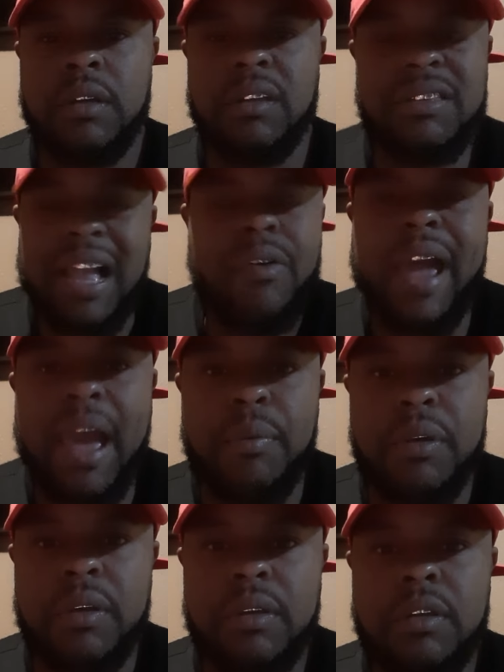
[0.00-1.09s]
It's not gonna
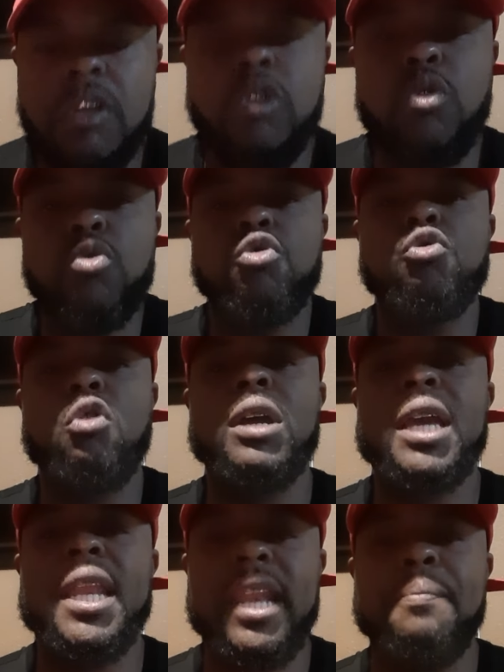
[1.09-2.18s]
happen. The dudes who gonna
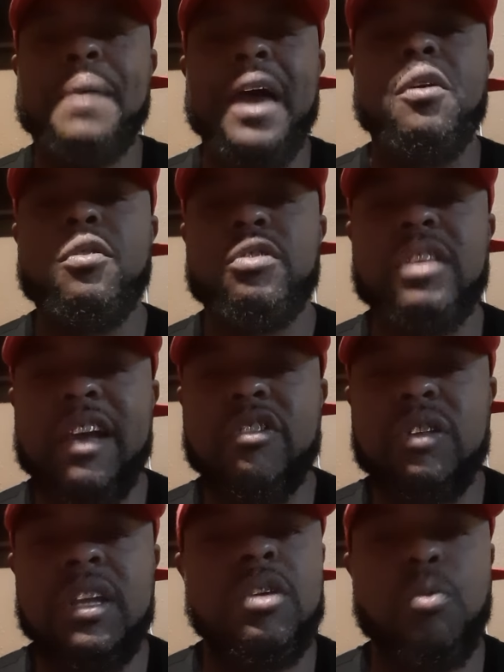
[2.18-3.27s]
get it up out of her
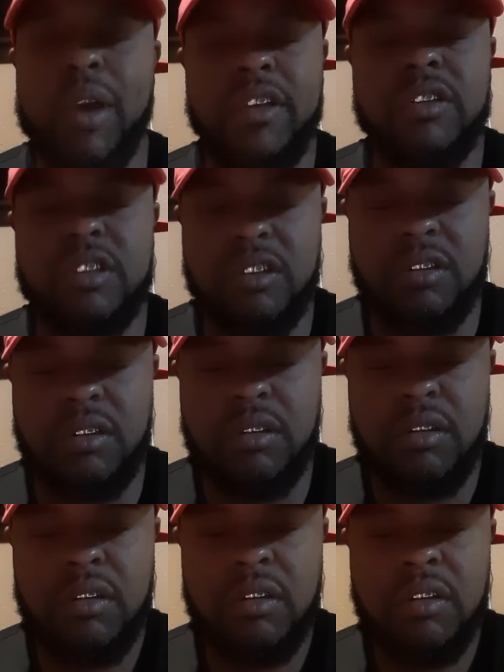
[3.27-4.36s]
sexually the way
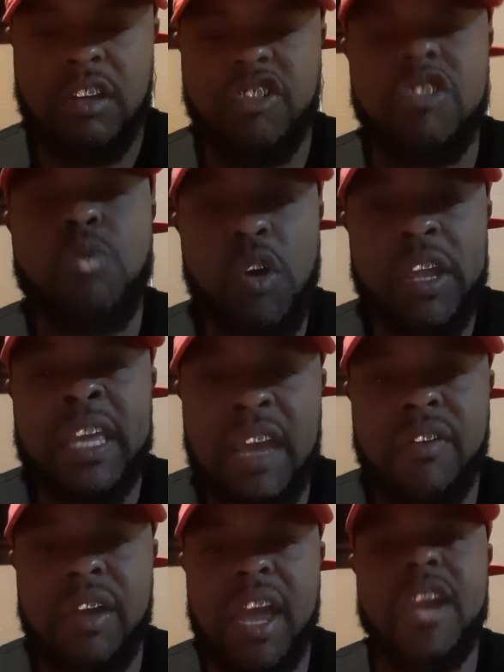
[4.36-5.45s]
that she want to
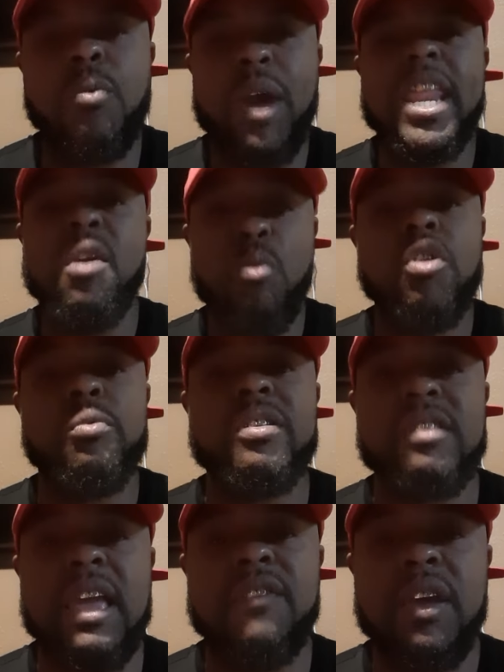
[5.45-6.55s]
give it and the way they want to
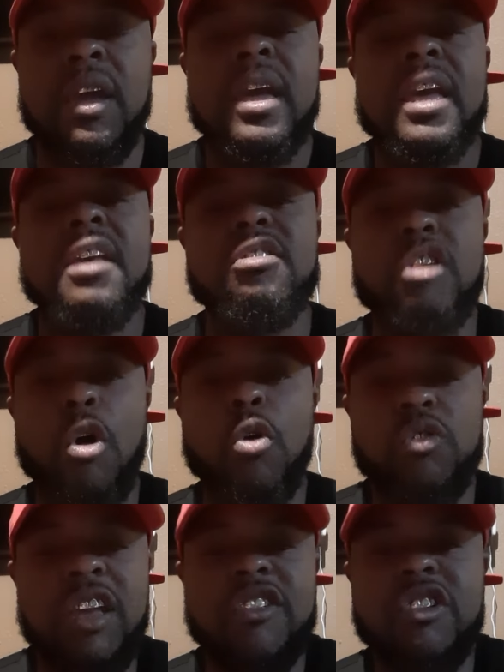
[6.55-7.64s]
receive it is
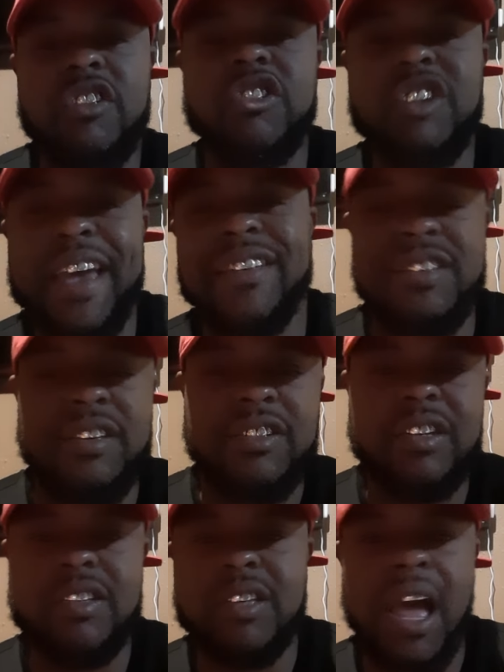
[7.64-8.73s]
those that she's chasing.
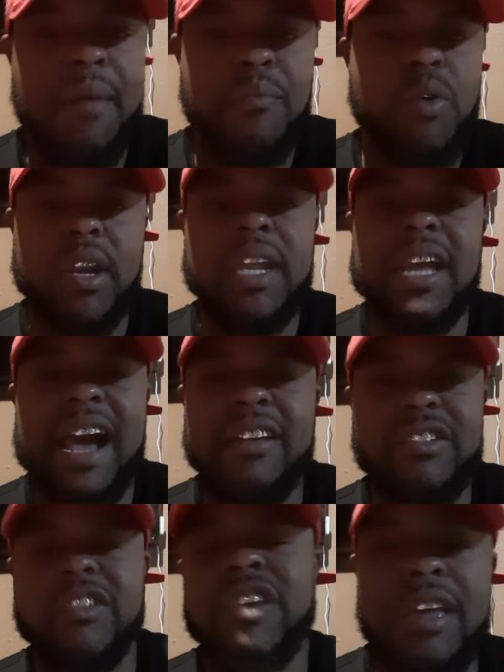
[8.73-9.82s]
She's I'm one of the guys
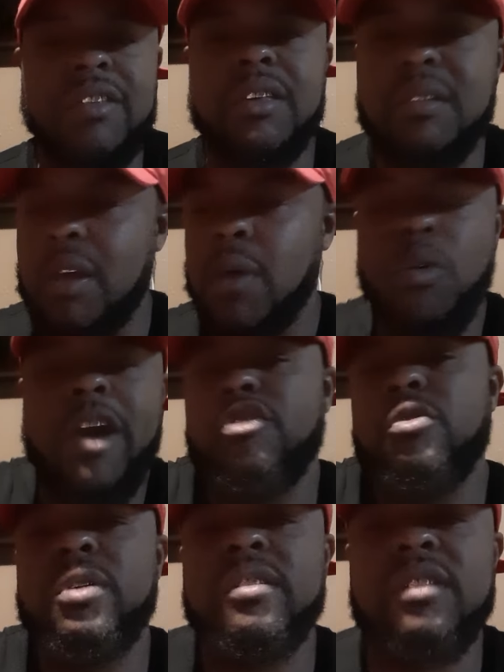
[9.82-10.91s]
she's chasing. Quite
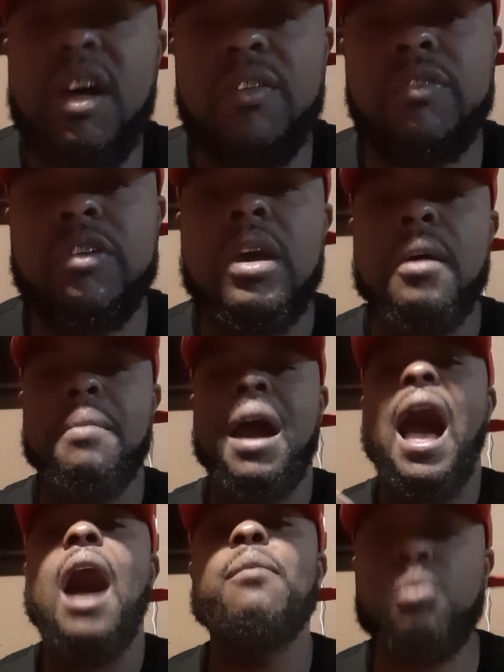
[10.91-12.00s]
sure there's others, but
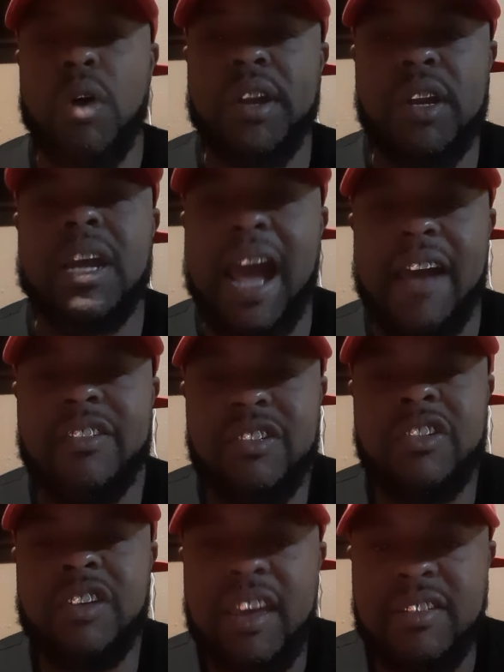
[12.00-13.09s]
I'm one of the guys
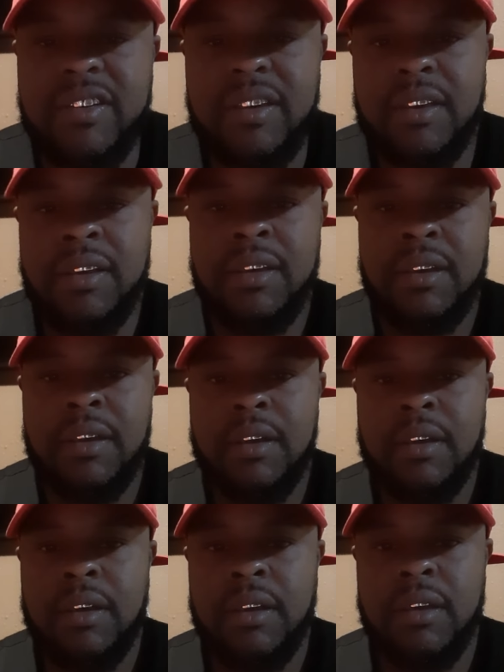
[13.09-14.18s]
she's chasing.
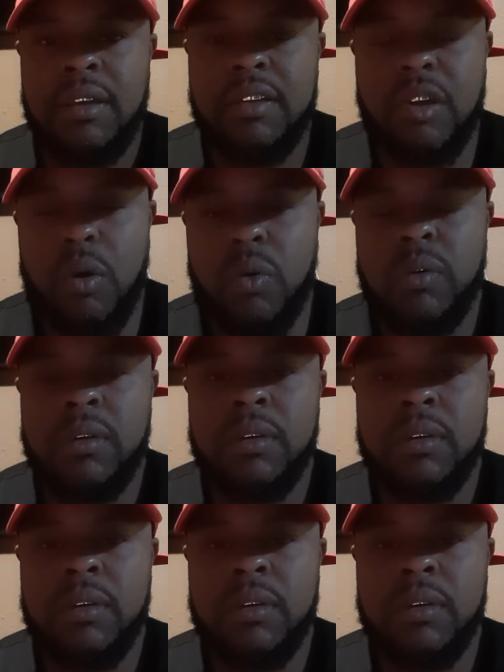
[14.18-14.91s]
So